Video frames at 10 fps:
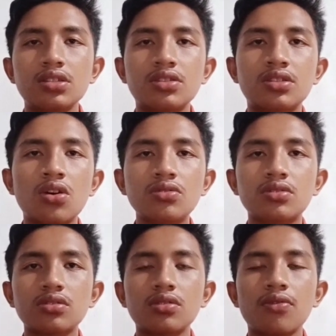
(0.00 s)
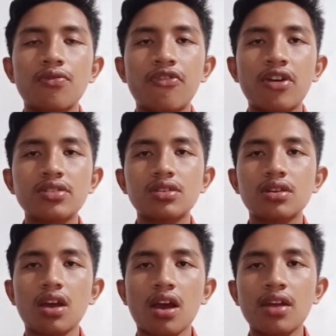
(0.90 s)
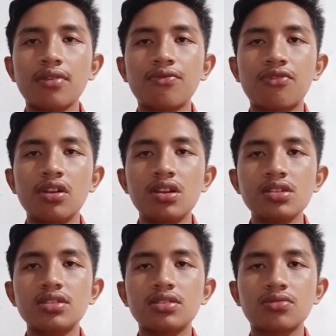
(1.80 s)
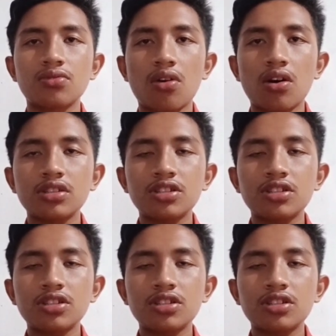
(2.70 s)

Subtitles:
thoughts, facts, and feelings to other